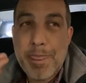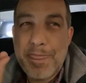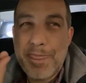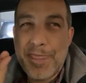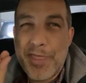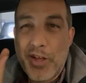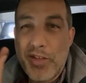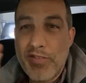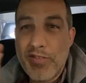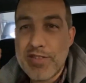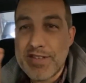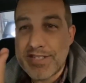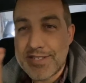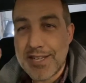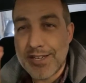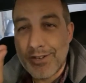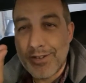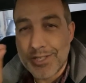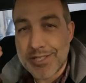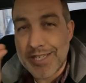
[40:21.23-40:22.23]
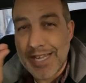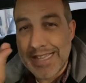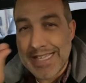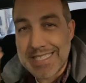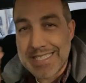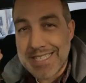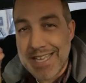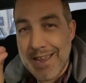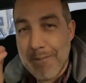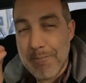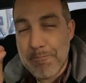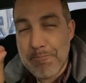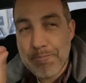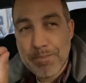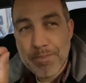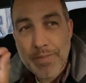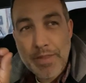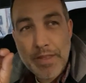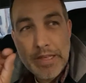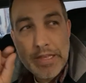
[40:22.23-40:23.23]
the signals are not the same,
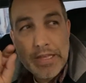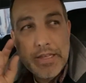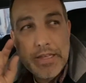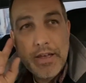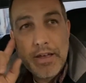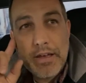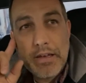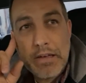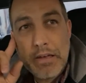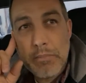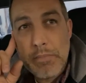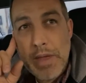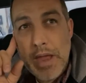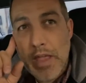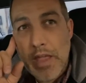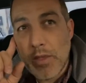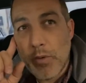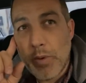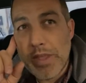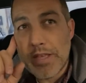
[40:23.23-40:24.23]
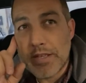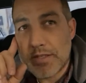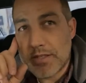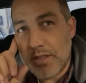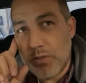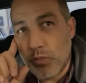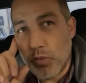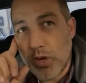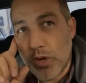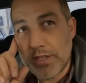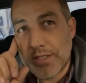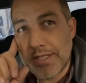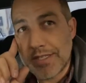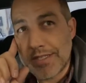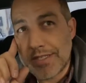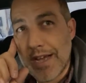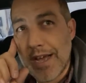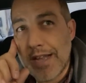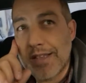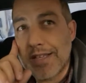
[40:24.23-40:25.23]
and the way the system works is
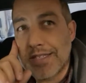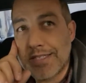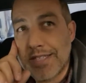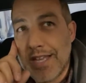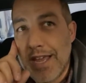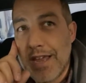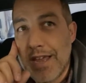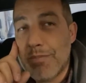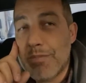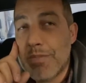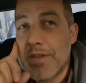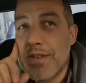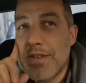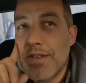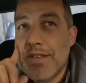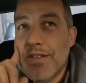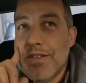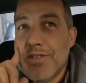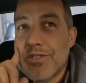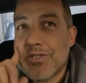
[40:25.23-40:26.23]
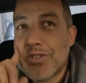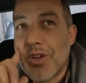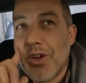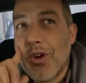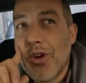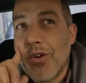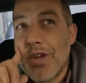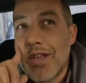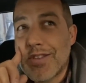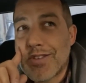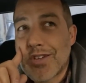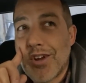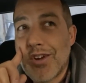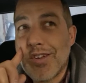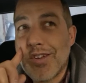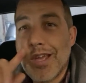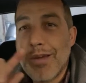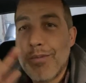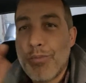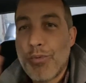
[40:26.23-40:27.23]
not the same. So it
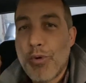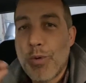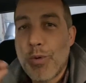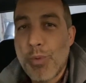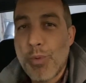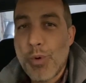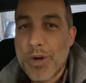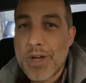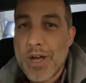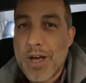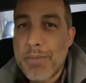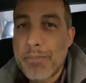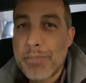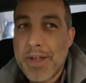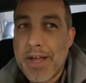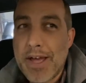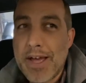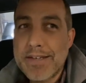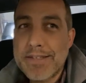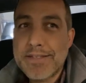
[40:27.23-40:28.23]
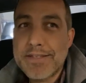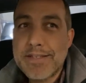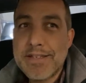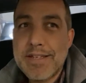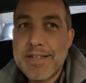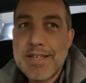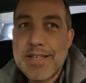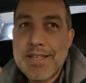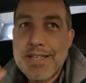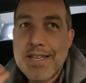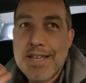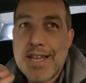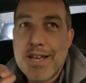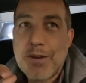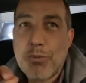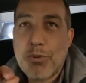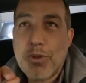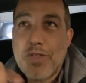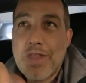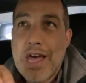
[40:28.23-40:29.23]
started to get more and more complex.
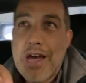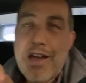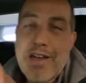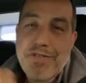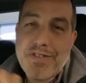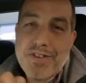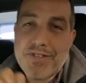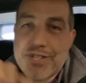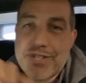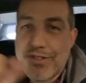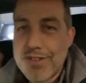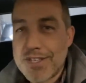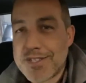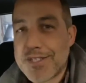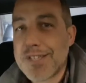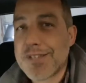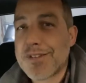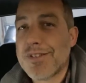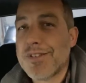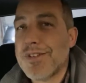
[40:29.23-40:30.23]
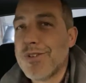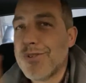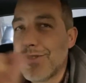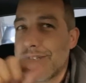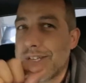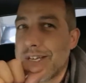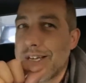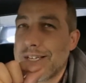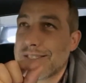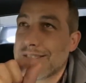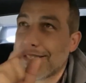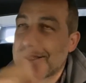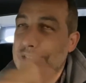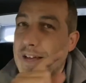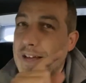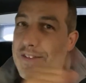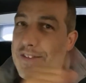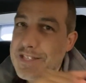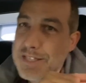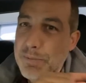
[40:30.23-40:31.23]
And well, now I have to steal this signal to do this. It's not
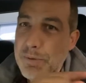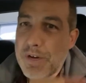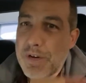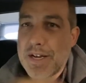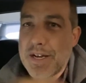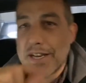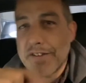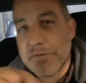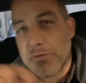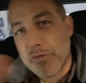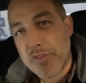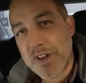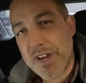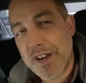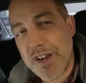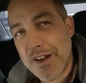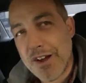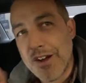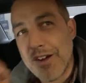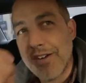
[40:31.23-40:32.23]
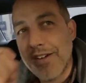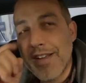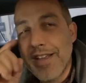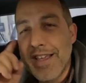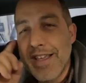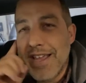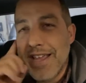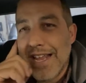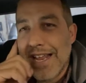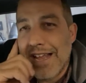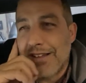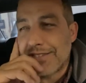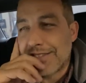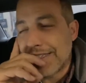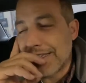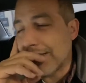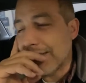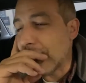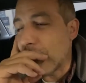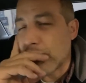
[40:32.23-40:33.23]
on this computer. I got to get it from over here. And I was
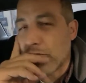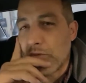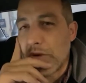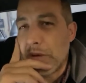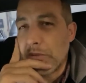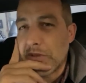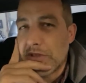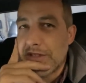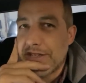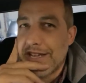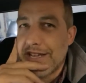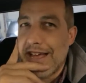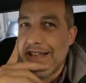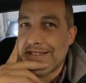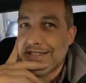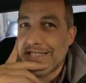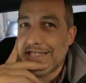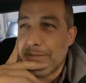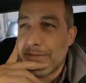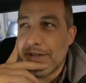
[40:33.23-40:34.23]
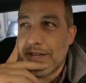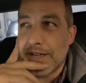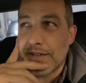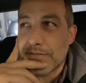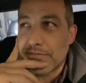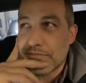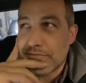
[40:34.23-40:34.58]
getting overwhelmed with the task, and I'm like,